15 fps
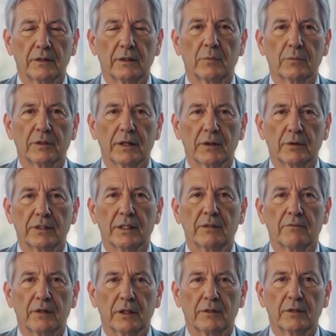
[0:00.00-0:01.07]
Without the
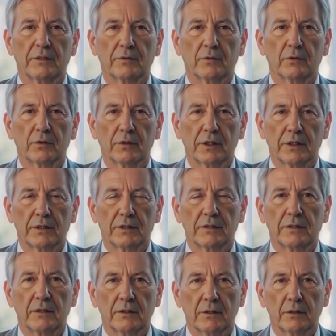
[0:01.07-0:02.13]
influx of
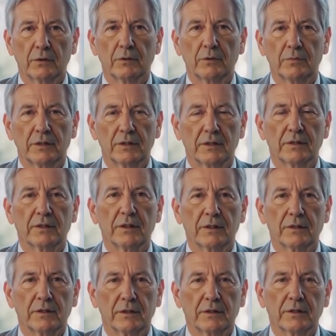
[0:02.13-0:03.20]
tourists, local
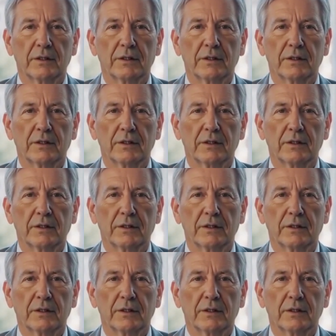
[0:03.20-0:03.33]
businesses,